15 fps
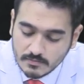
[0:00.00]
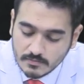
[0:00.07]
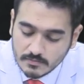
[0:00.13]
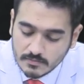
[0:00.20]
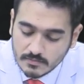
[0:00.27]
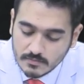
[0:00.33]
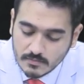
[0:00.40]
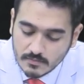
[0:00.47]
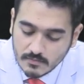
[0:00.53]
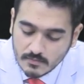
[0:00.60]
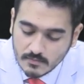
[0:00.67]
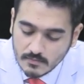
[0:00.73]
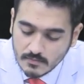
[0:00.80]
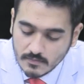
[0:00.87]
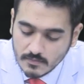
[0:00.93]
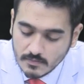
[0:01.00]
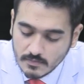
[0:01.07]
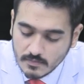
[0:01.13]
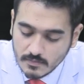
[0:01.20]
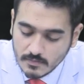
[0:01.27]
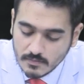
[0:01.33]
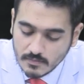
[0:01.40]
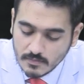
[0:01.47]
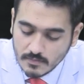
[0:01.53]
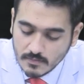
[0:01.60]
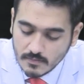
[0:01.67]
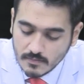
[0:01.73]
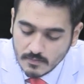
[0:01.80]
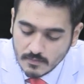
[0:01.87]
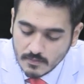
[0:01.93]

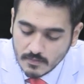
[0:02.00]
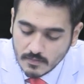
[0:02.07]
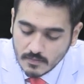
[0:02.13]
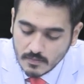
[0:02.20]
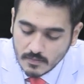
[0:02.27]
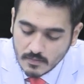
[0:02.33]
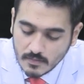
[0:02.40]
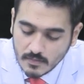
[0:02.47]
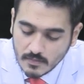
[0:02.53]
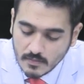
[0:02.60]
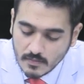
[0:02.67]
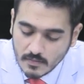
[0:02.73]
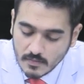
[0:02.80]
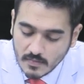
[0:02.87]
No one is speaking in this clip.